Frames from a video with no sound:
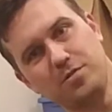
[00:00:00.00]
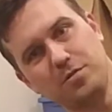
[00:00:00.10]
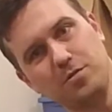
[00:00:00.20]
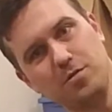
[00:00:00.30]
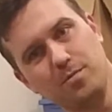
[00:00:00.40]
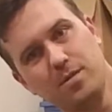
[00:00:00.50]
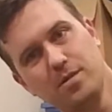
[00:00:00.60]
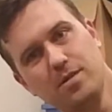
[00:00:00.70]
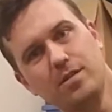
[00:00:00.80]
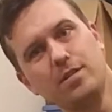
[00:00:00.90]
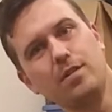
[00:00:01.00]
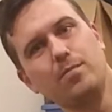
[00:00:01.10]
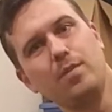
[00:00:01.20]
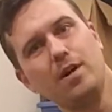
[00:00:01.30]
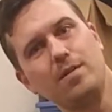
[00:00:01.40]
group, your
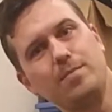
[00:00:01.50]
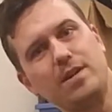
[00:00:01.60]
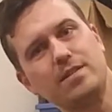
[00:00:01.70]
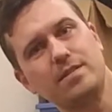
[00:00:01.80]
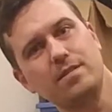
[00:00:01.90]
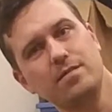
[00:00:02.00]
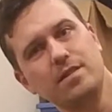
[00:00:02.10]
butt basically.